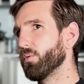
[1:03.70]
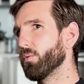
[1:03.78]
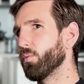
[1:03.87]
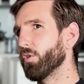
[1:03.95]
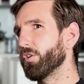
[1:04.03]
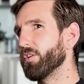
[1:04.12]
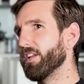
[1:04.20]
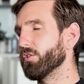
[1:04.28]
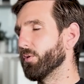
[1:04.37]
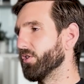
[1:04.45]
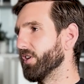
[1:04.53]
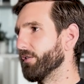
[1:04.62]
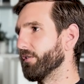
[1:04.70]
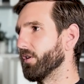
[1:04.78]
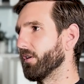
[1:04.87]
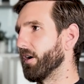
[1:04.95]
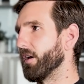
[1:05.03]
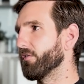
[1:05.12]
What do you need to achieve in your
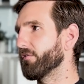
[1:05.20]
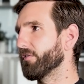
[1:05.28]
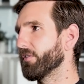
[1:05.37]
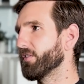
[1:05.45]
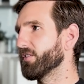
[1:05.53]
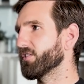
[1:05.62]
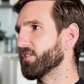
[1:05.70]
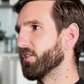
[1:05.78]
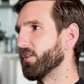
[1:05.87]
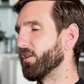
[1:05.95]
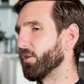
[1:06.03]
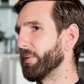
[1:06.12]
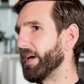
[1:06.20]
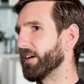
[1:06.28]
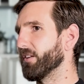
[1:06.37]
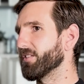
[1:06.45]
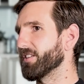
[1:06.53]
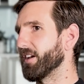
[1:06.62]
life to look back
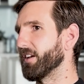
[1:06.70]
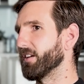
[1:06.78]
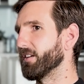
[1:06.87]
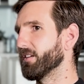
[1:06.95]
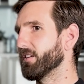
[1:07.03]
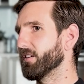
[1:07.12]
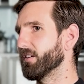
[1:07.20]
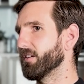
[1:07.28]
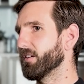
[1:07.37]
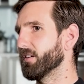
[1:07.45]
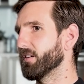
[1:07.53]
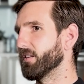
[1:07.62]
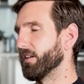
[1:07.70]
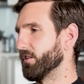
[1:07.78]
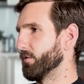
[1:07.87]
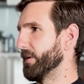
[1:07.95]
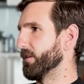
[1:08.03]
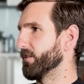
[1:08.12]
and say, this
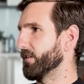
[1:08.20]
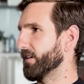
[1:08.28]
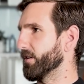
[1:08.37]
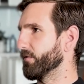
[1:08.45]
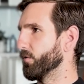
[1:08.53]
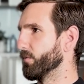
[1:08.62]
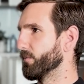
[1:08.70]
has been successful?